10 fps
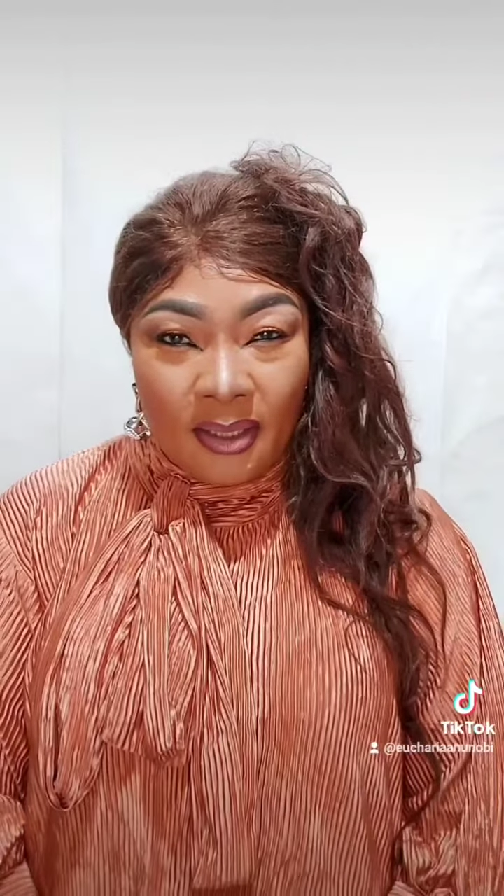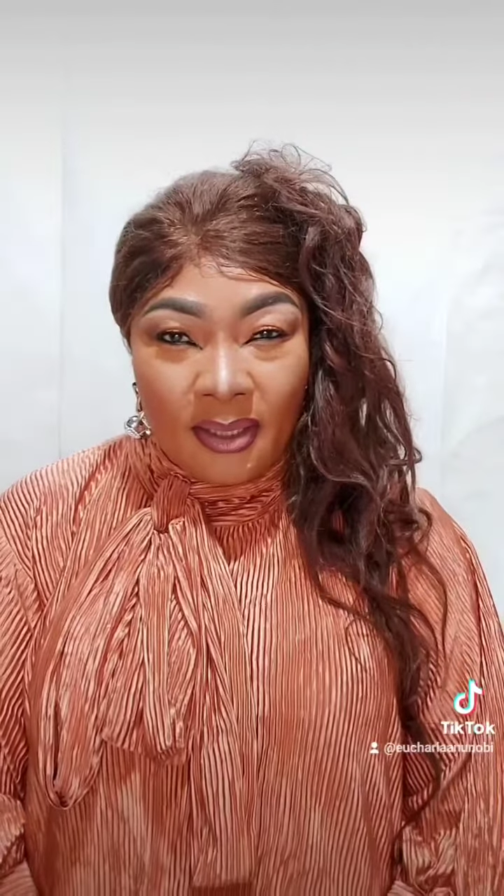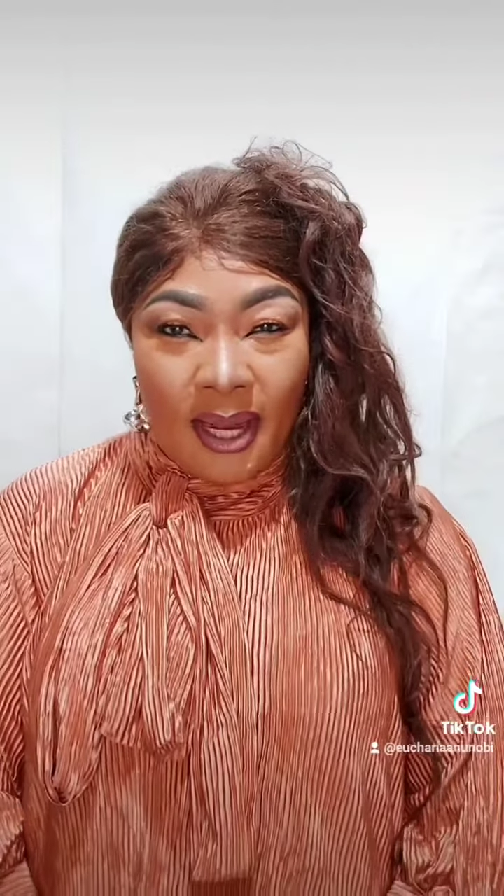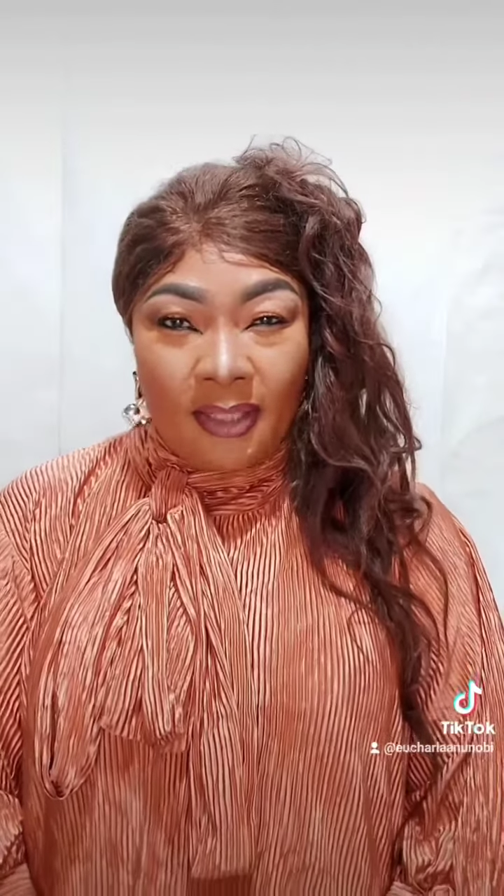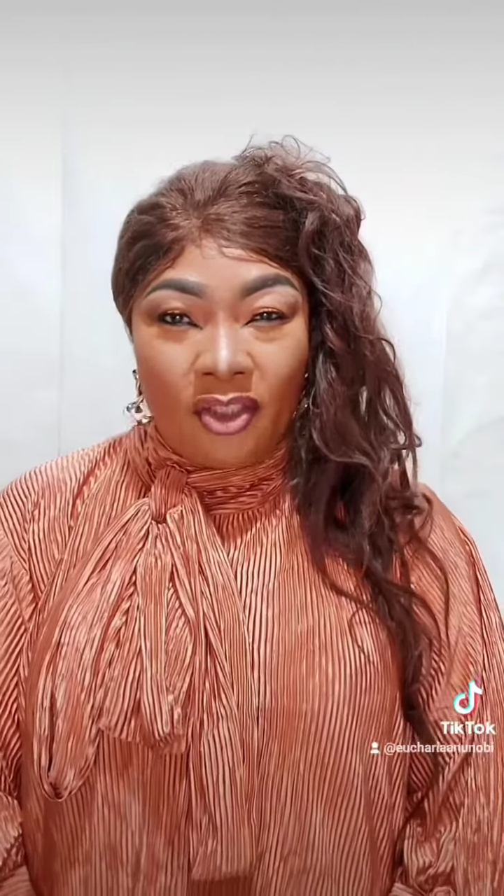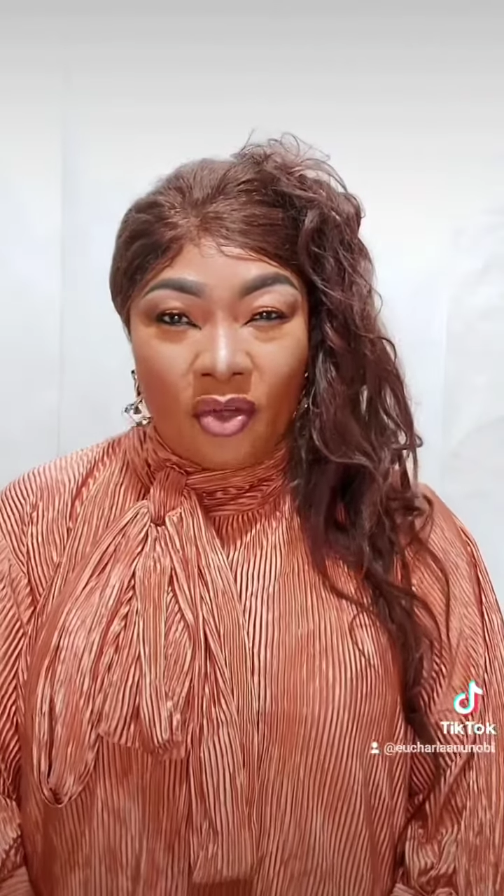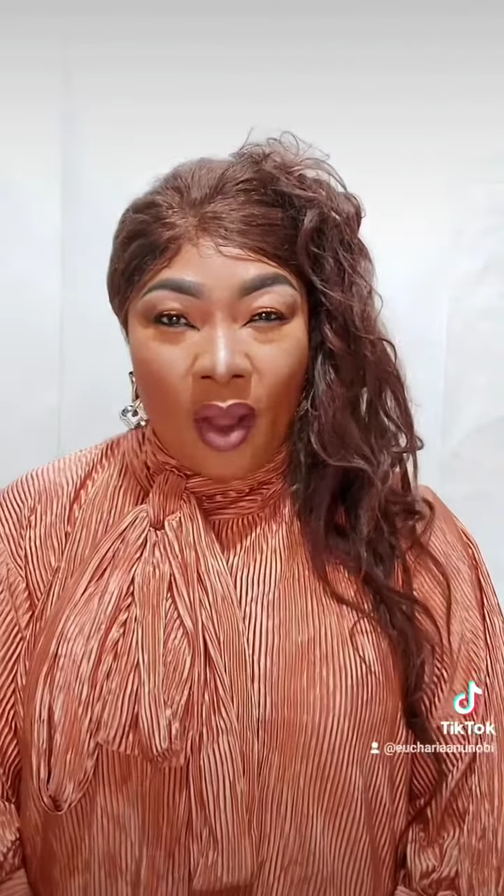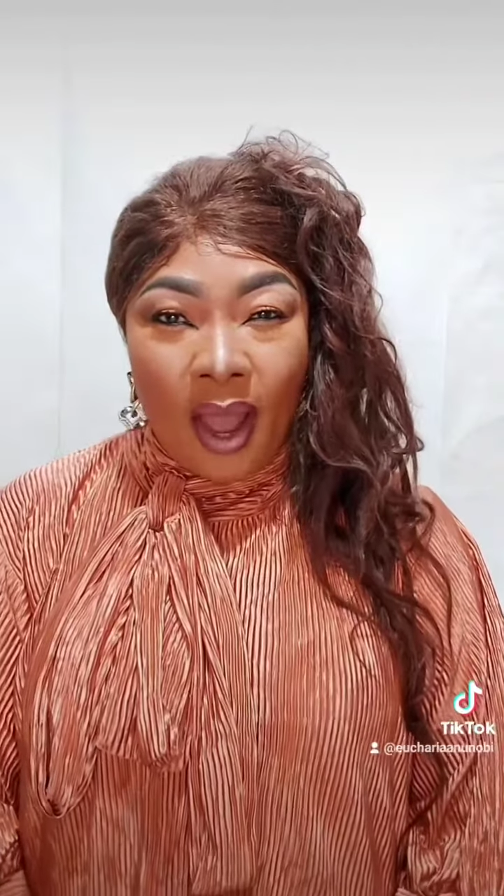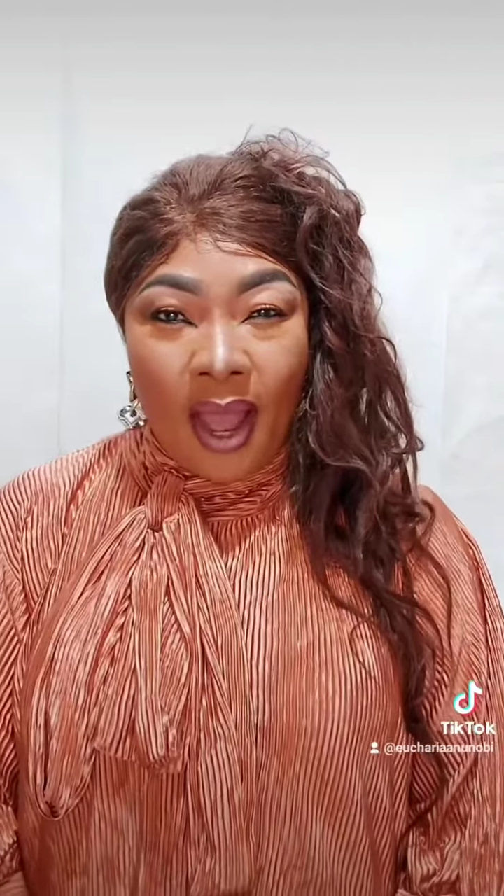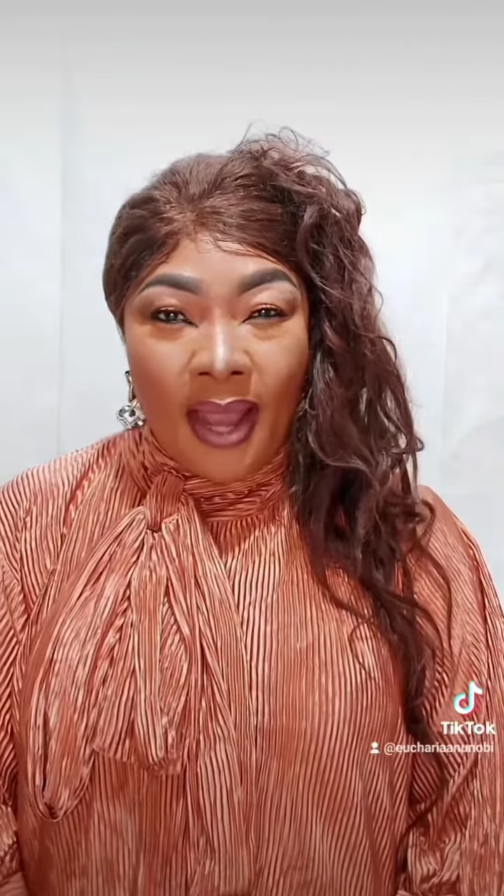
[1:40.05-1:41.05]
their
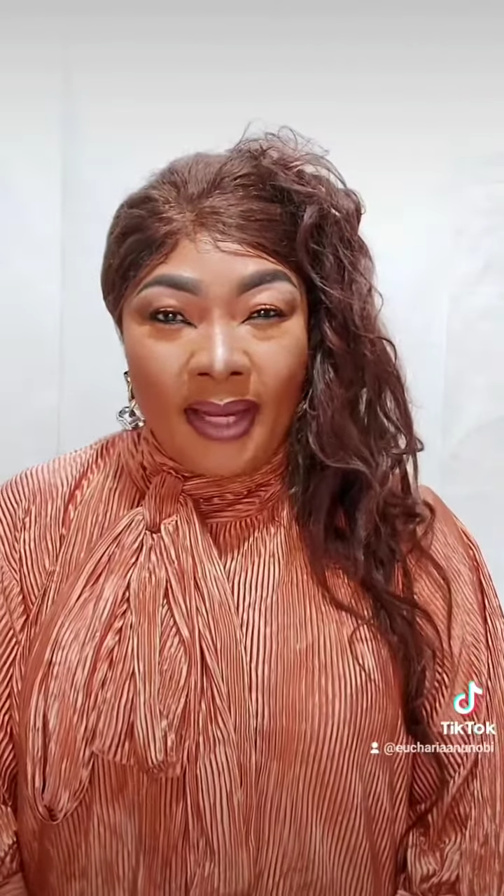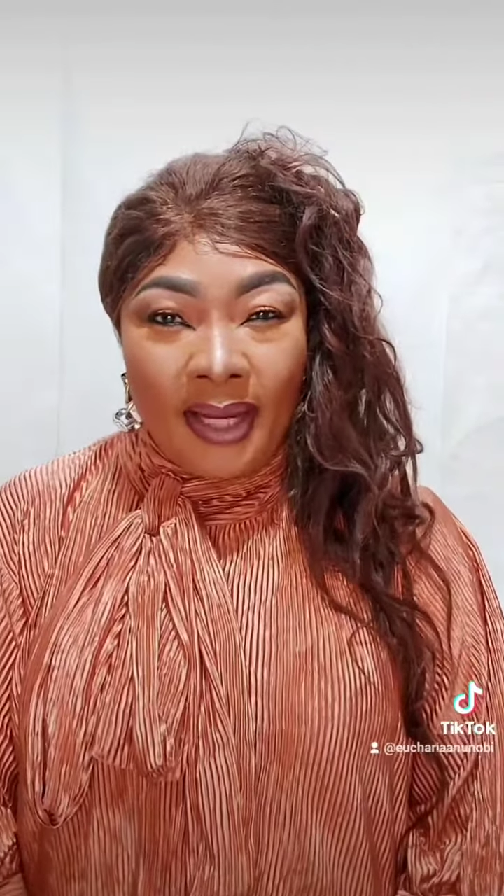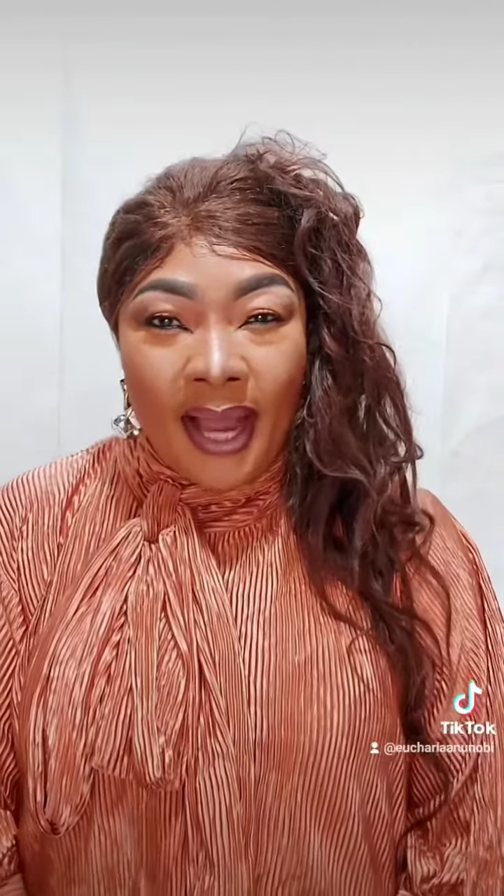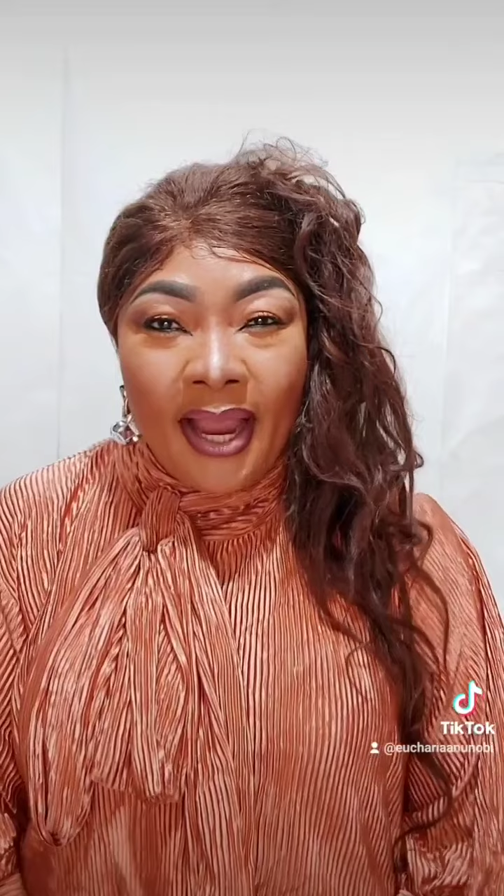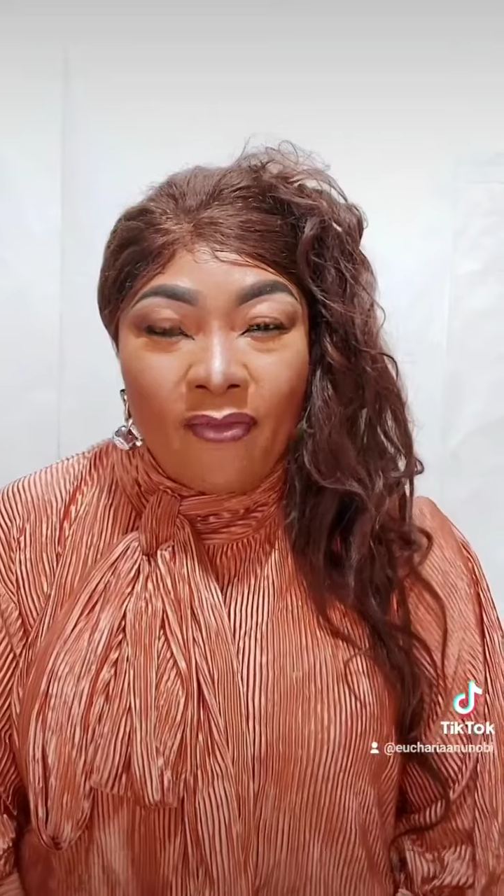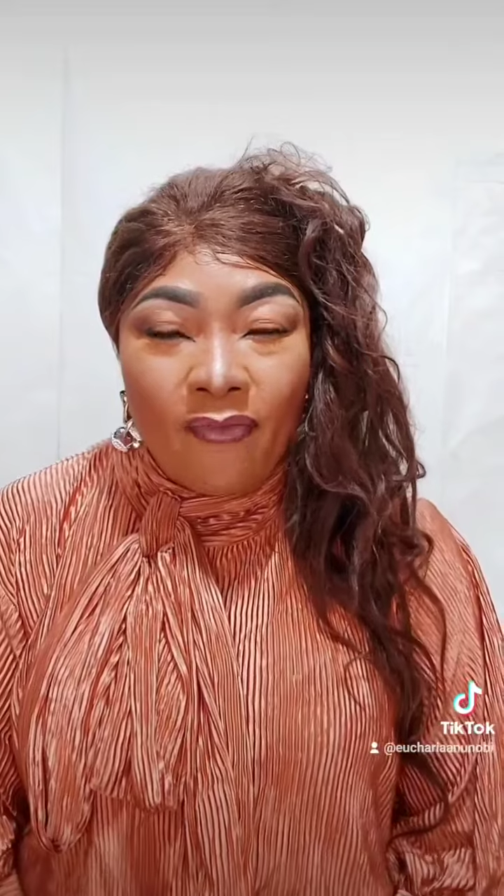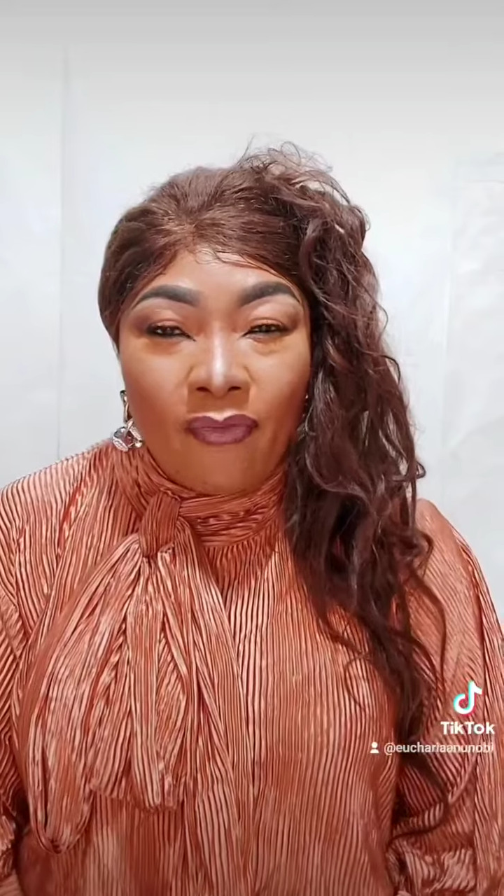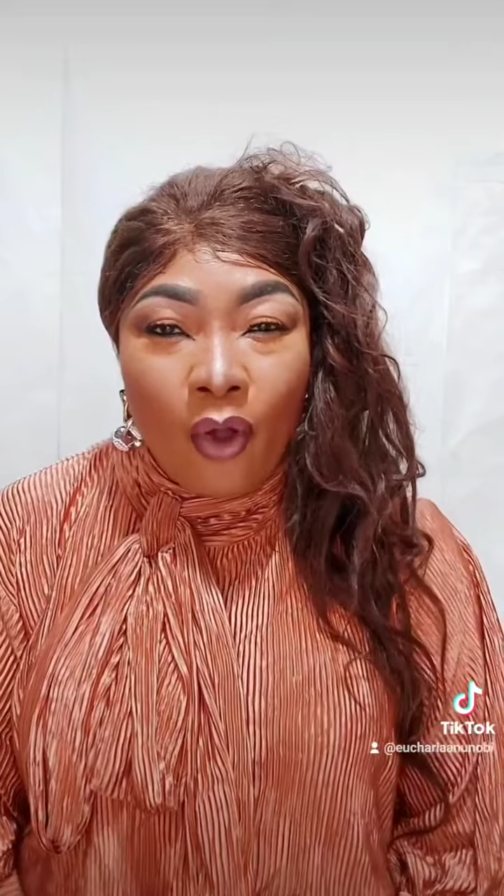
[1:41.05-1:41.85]
dry life